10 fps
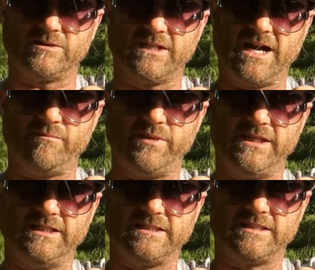top
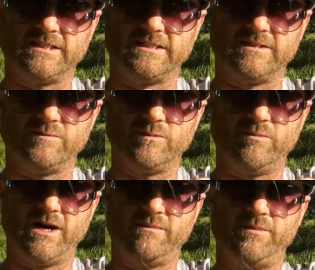piece will
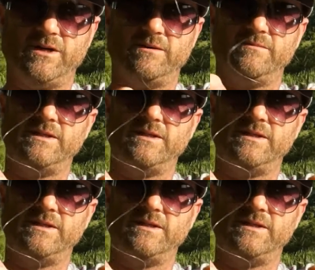pop up.